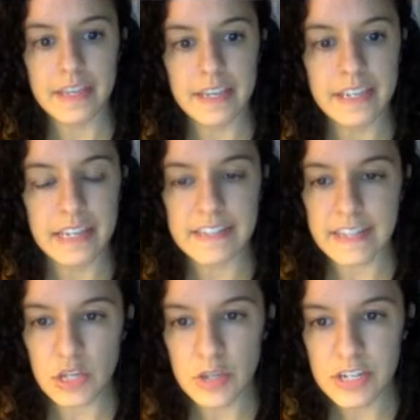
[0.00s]
The next
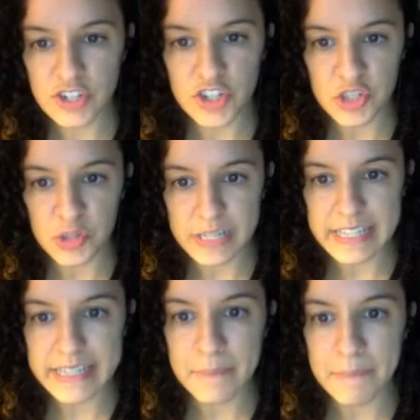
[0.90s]
thing you need to do is
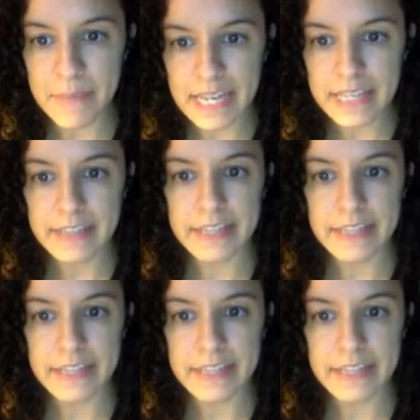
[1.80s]
submit